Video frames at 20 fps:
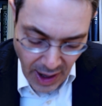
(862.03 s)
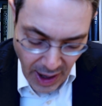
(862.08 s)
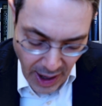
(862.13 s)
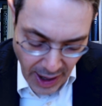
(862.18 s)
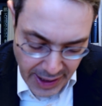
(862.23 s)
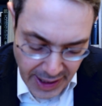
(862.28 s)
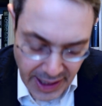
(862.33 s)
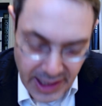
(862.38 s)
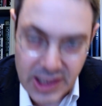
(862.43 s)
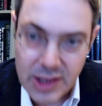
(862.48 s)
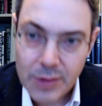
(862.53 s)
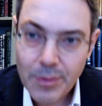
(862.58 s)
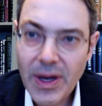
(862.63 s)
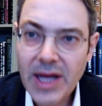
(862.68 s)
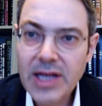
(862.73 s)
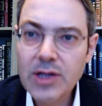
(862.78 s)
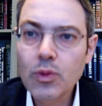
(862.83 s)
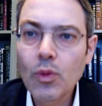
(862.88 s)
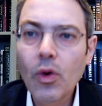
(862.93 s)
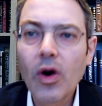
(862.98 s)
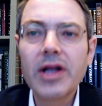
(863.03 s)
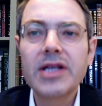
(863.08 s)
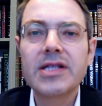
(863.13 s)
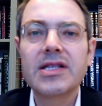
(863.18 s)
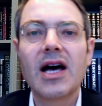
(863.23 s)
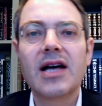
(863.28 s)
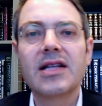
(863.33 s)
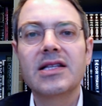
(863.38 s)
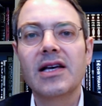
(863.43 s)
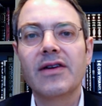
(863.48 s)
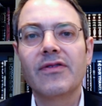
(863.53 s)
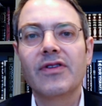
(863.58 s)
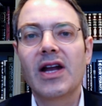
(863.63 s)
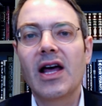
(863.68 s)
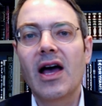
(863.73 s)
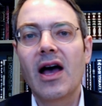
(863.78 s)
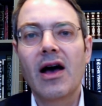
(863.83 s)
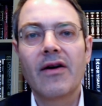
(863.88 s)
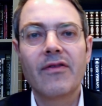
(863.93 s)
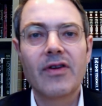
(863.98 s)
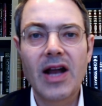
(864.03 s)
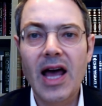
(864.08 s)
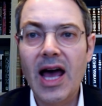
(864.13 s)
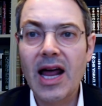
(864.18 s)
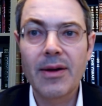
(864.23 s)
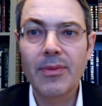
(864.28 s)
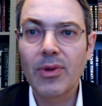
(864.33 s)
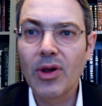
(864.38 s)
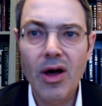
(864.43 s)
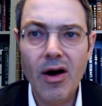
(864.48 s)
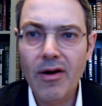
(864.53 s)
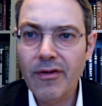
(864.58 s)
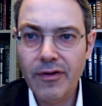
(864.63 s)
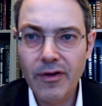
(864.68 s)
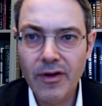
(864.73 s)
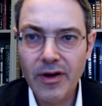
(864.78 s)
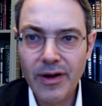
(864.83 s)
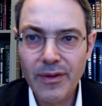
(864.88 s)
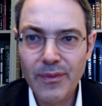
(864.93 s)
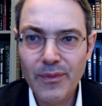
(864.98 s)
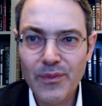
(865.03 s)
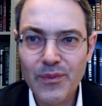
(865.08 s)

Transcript: And he explains what is the idea of an animal offering.